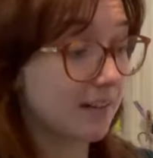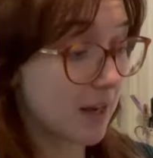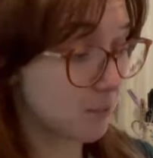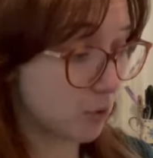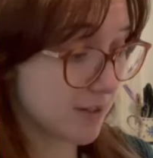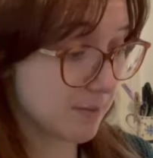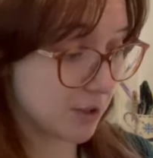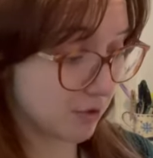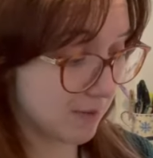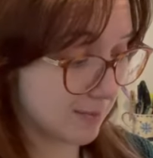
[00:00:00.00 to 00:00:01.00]
I bought it. It was a
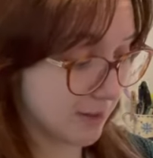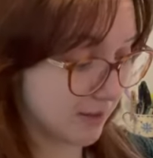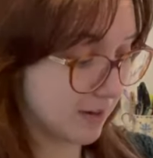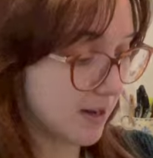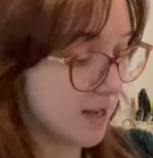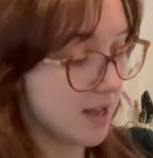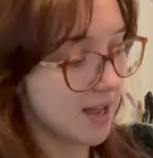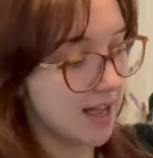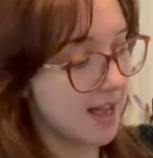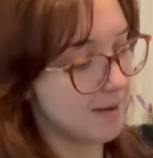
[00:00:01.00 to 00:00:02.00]
good remnant.
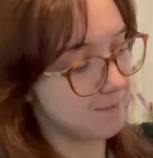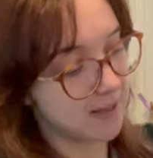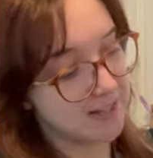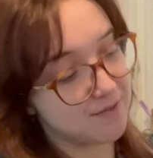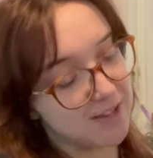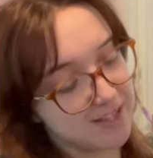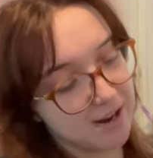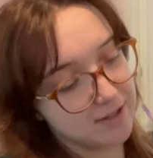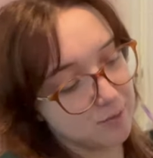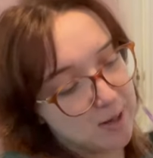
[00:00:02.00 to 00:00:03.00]
And it's
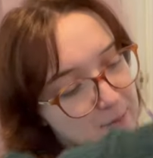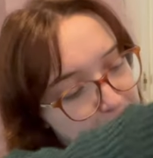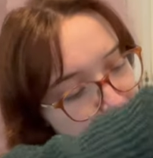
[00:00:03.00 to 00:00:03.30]
viscose as well.